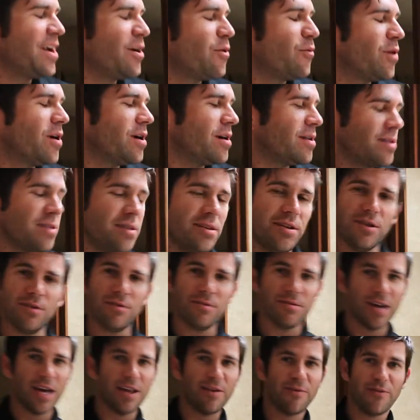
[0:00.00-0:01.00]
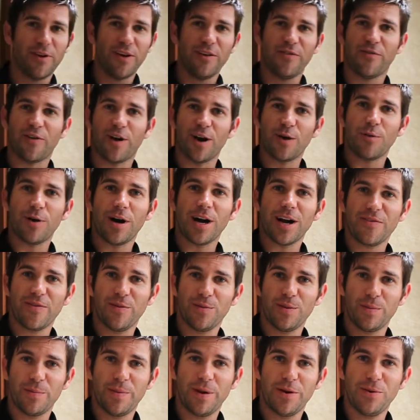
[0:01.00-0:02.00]
Well, you know, not a very far walk
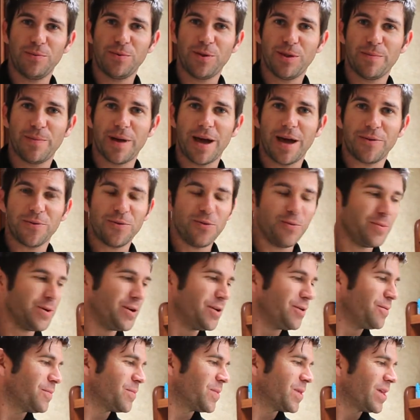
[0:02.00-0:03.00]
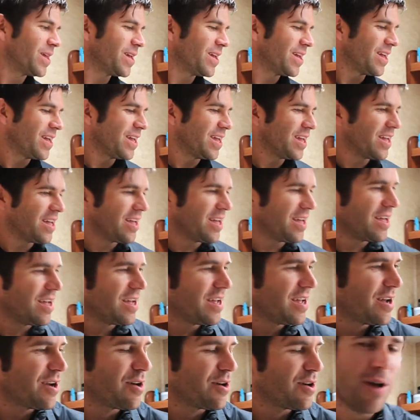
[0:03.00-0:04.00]
from the bedroom to the bathroom here.
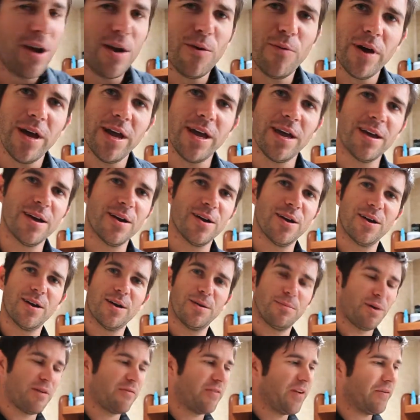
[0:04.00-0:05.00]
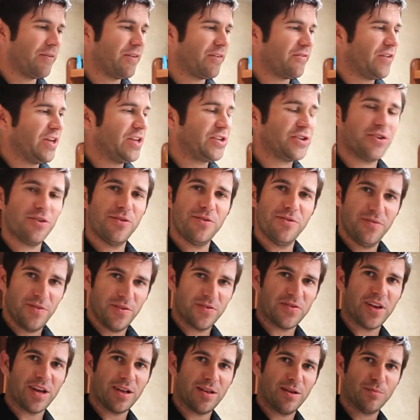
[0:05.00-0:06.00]
Right away, my favorite feature, the
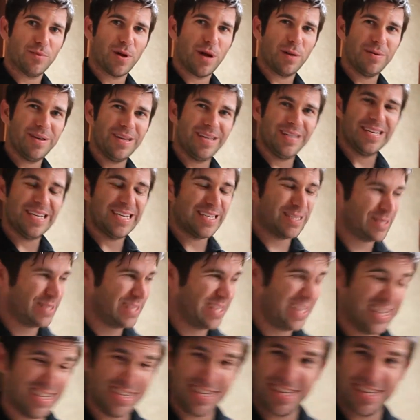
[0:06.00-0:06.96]
Cyclone probably, is, is